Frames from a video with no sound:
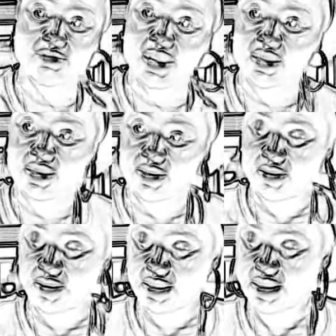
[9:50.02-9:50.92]
not
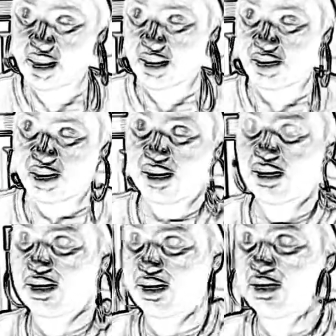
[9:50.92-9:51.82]
here and he can
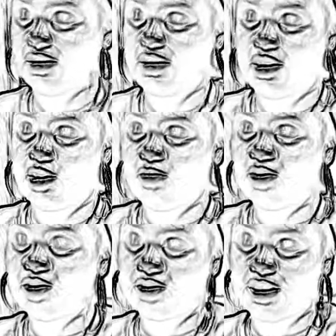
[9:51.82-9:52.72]
just
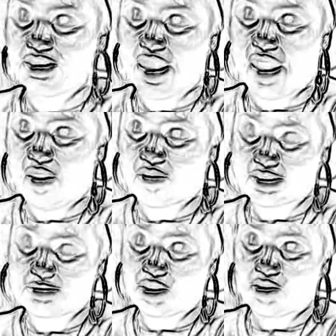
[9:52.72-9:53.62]
pull these out, because
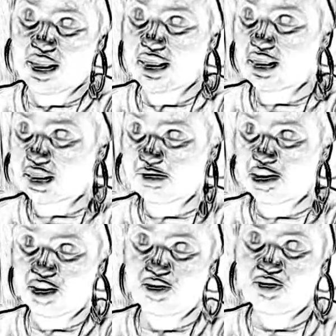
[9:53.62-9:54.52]
I'm going to go ahead and cook them
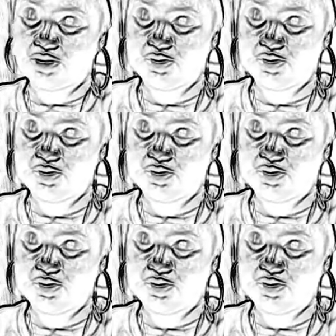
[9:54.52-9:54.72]
too.